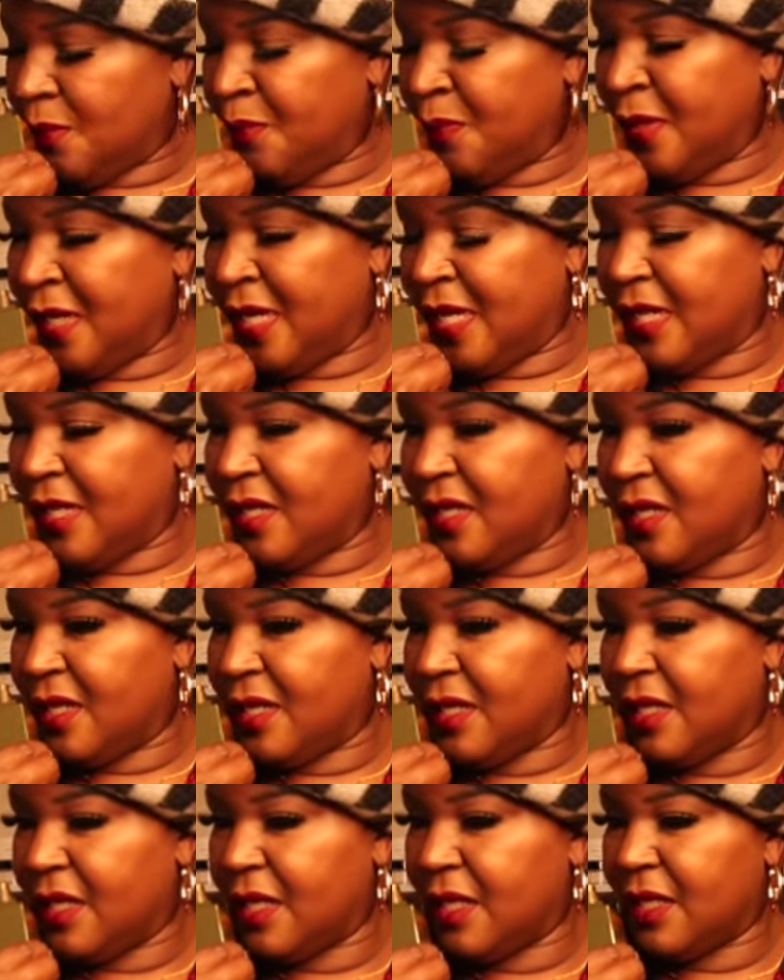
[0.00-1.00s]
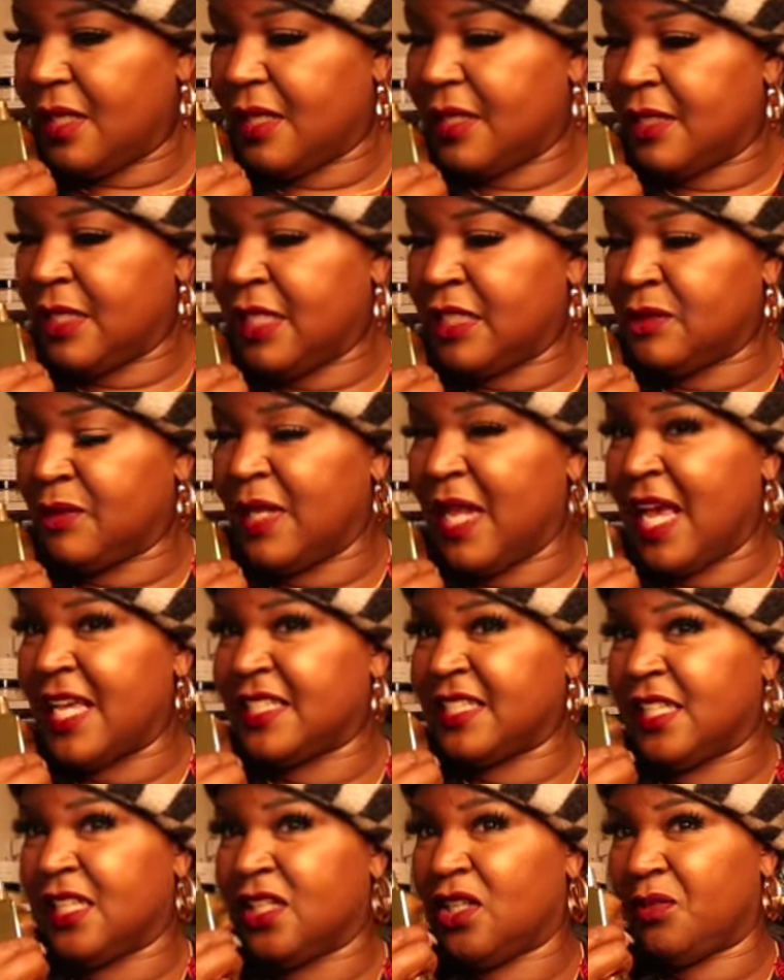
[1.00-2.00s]
but this one
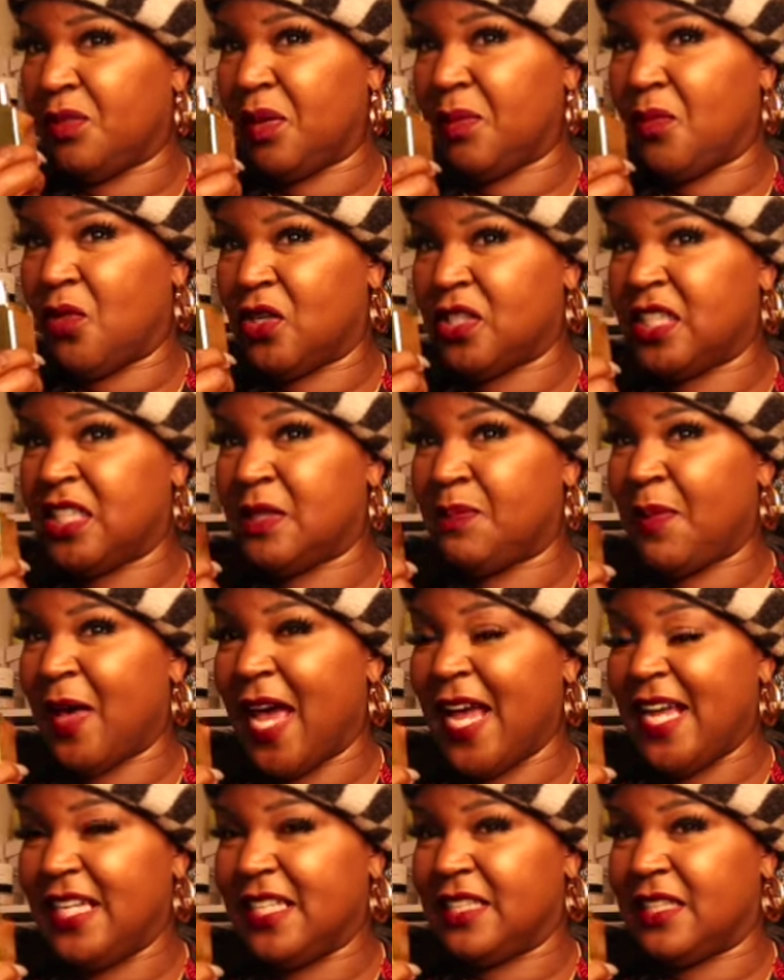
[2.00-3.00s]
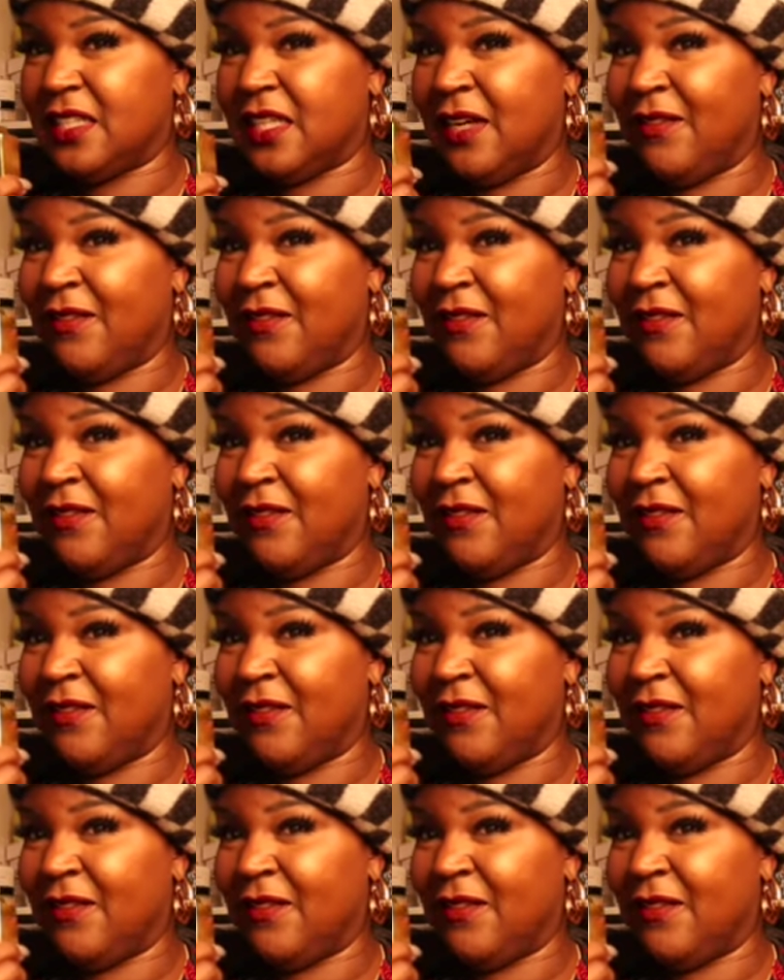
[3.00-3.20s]
has a little bit more spice,